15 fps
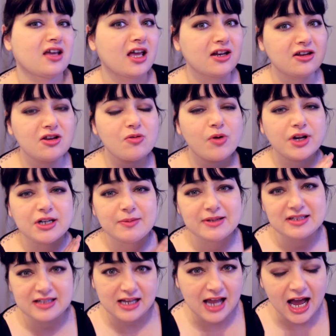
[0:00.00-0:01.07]
And you want to
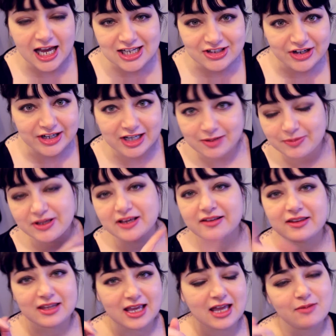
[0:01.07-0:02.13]
stay hydrated
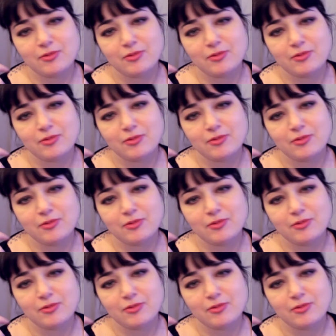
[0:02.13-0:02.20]
because, again,